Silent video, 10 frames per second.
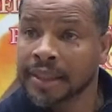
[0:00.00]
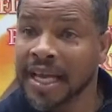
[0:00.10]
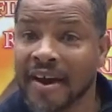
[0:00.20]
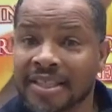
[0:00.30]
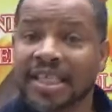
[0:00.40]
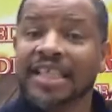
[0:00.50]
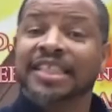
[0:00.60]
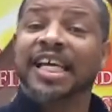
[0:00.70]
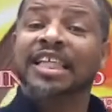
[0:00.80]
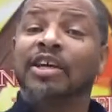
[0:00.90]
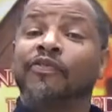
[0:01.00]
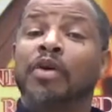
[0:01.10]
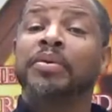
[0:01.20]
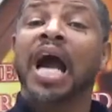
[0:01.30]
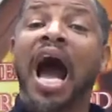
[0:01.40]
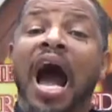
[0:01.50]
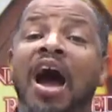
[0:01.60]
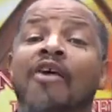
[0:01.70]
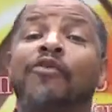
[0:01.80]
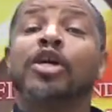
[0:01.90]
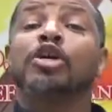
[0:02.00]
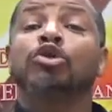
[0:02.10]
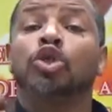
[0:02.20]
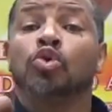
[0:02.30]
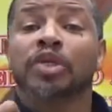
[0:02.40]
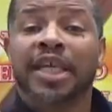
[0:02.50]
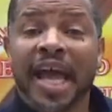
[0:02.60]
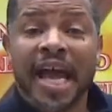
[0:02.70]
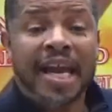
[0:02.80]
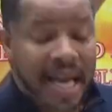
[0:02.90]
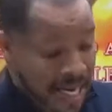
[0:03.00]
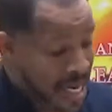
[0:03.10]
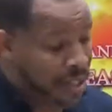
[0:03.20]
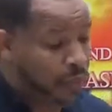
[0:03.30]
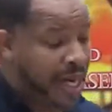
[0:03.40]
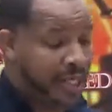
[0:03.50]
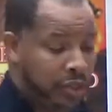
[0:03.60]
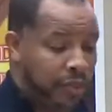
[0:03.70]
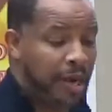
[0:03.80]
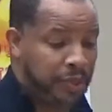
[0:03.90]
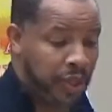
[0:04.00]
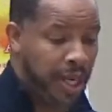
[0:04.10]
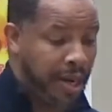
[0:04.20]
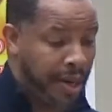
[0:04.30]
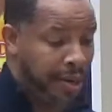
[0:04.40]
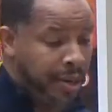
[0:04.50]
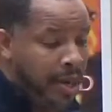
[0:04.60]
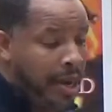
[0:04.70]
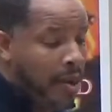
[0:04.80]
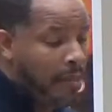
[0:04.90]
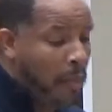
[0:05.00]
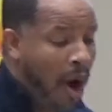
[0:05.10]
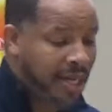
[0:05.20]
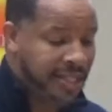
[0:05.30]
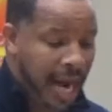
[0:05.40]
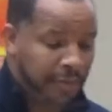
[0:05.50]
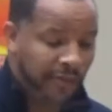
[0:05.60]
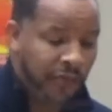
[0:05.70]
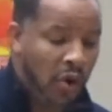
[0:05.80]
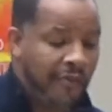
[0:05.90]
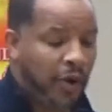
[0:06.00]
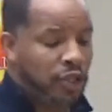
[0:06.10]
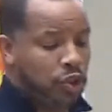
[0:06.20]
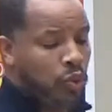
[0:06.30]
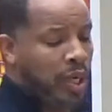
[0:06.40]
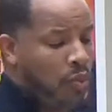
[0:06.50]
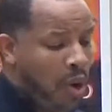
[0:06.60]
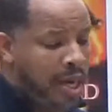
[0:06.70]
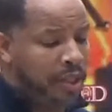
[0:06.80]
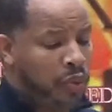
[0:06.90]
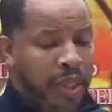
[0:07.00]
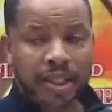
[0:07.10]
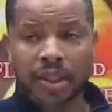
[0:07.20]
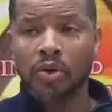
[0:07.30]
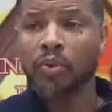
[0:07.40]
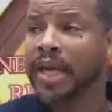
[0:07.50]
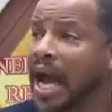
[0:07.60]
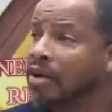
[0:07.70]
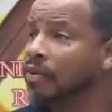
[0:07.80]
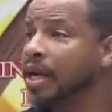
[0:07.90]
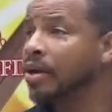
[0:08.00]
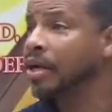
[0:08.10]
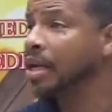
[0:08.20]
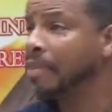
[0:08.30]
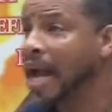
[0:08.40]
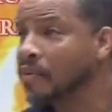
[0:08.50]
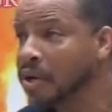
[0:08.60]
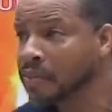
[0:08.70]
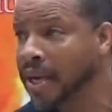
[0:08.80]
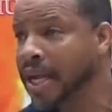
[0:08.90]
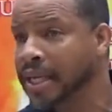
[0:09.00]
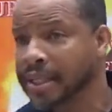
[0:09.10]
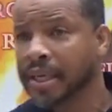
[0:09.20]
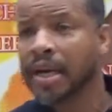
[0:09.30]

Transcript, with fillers: There is an intention from God for you to get it. Let's read the scripture here. Mark chapter 4, verse 21 and 22. We got a reader? Anybody want to read?